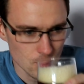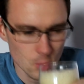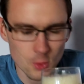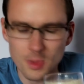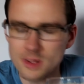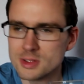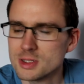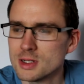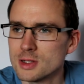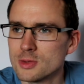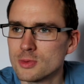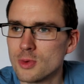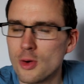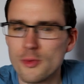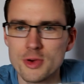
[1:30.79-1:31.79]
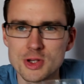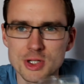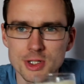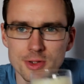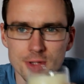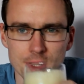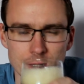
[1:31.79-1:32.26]
Almost a little
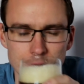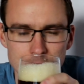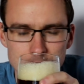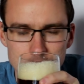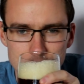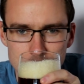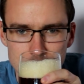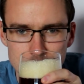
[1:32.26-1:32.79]
orangey on the nose.